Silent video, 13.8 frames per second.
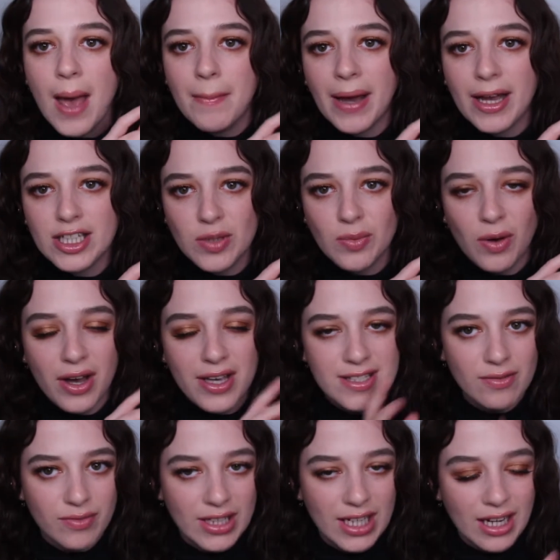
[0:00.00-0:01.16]
Packaging wise,
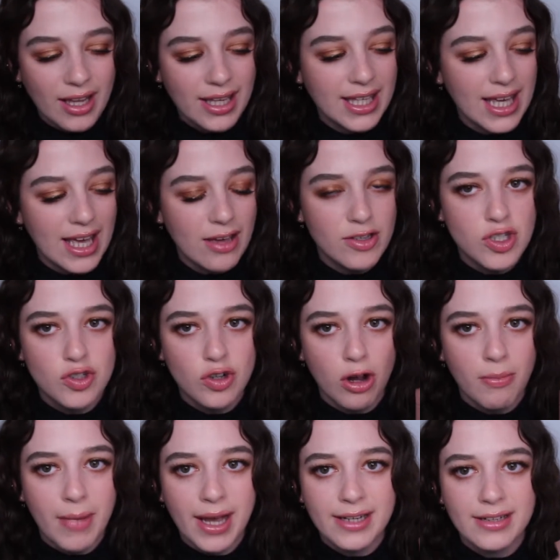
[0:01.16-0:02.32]
really like it.
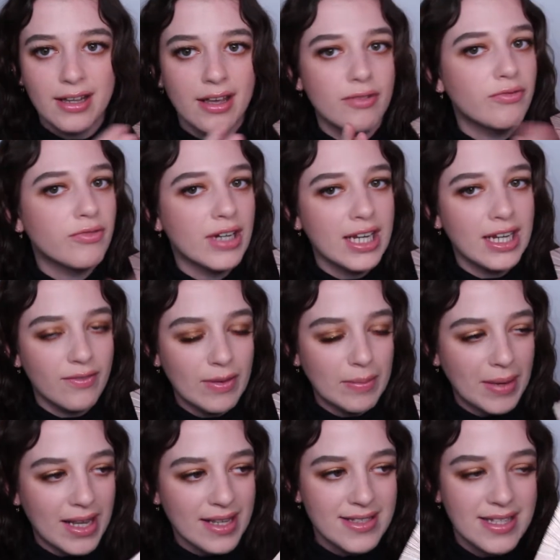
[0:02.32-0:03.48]
Strong magnet, really lovely
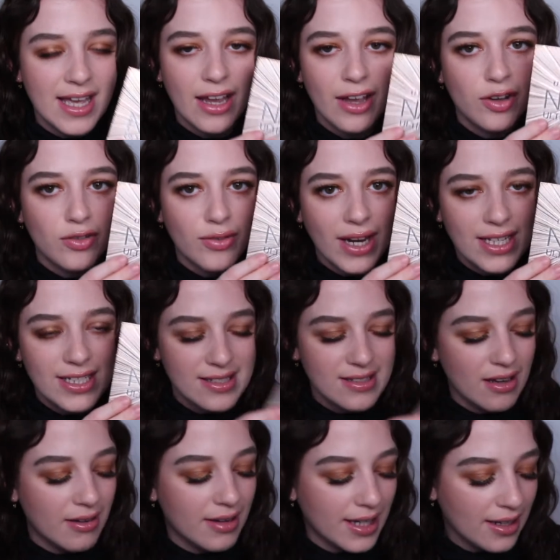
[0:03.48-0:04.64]
plastic, great
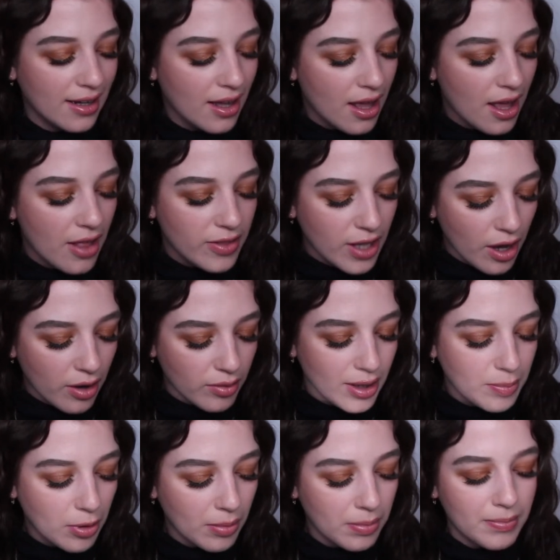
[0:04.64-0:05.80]
design. The only
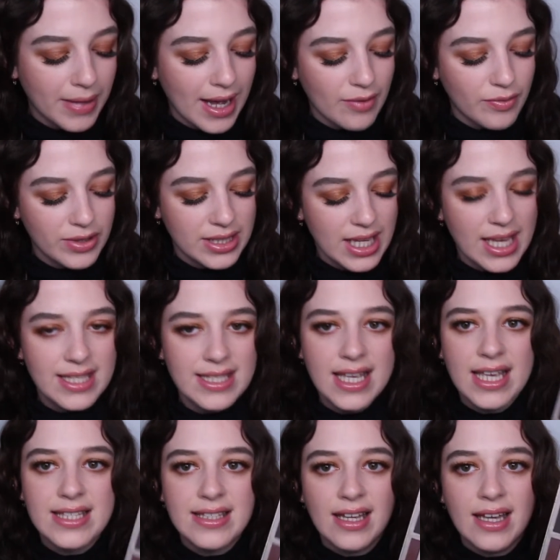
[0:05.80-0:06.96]
problem I have with this
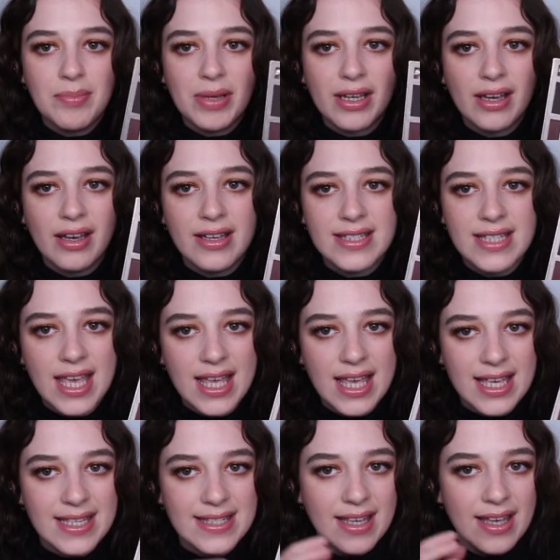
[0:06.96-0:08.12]
is that because it
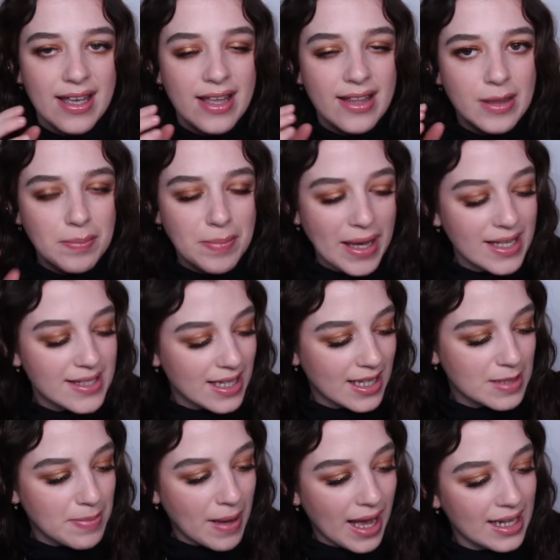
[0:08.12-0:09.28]
is the
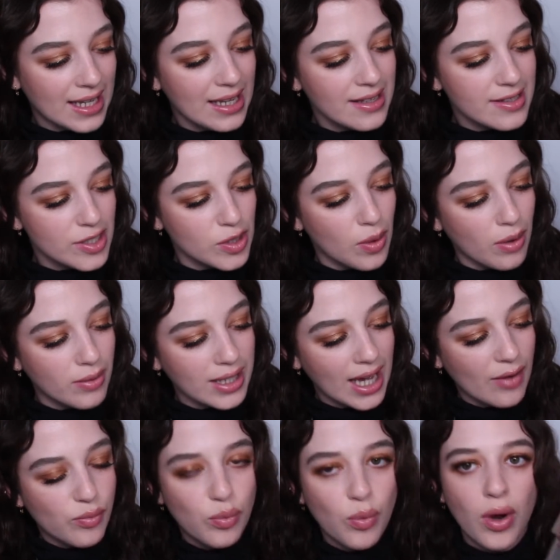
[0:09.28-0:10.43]
basics palette, you only
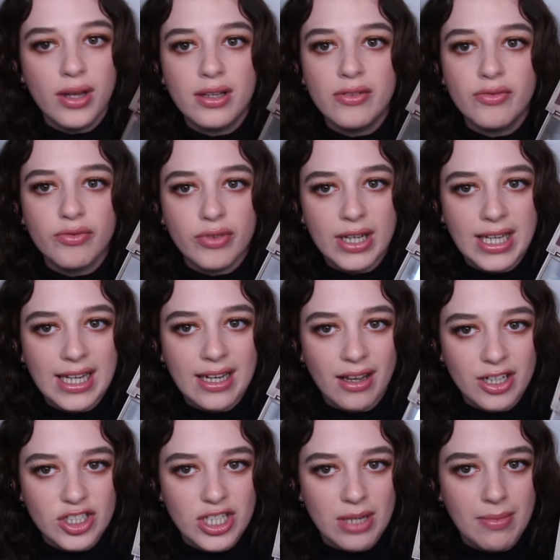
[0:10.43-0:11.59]
have one really
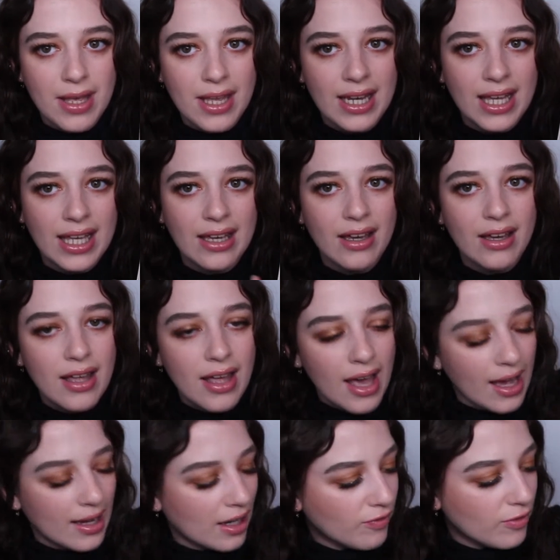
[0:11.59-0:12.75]
light shimmer in here.
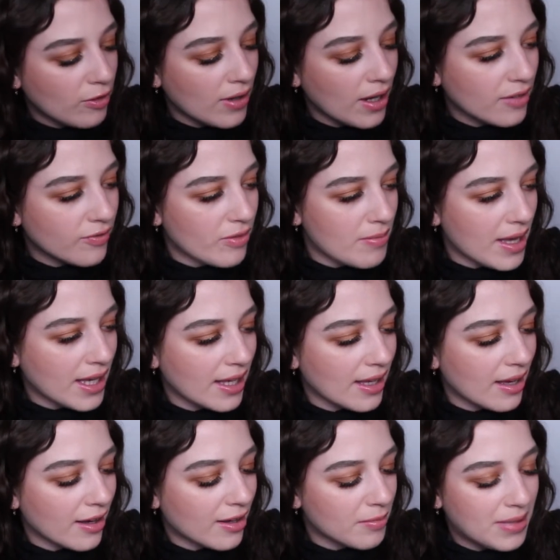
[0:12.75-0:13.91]
And I feel like for making
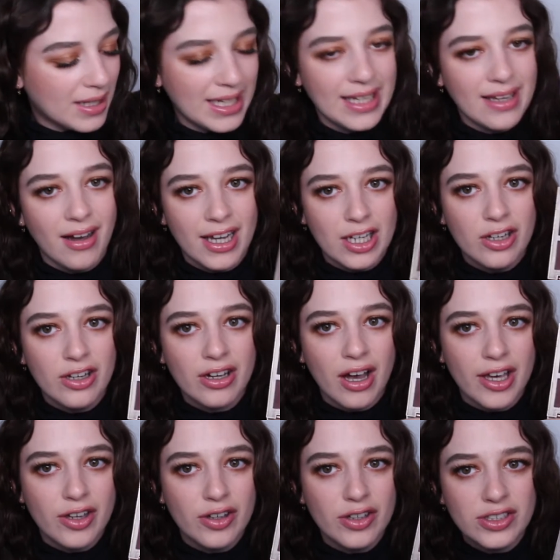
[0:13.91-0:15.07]
a complete eye look, I
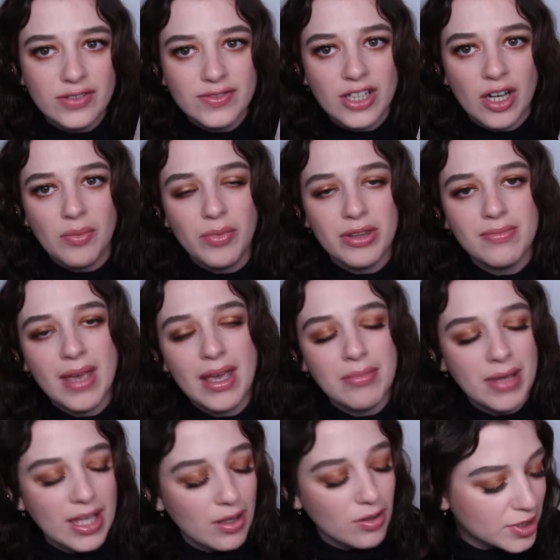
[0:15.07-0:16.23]
could have have done with
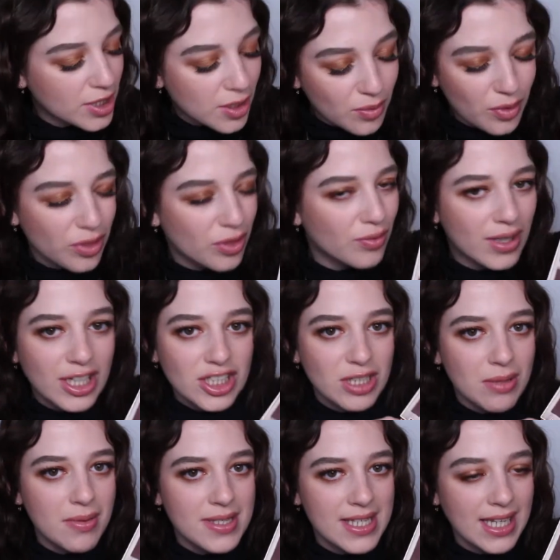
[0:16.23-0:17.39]
maybe two or three
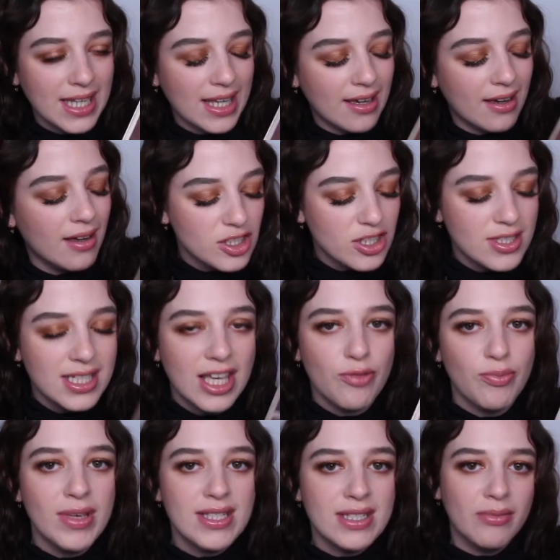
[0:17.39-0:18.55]
shimmers in here just to give
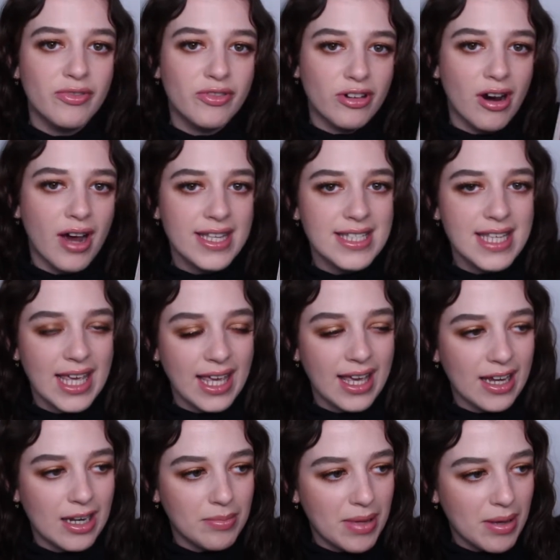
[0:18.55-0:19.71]
me some variety
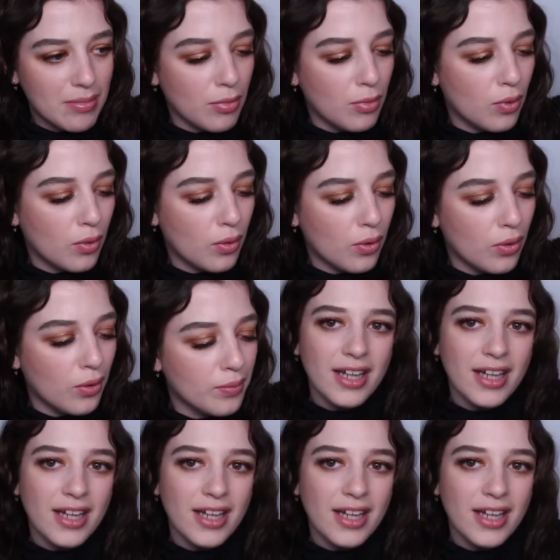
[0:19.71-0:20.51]
and a bit more.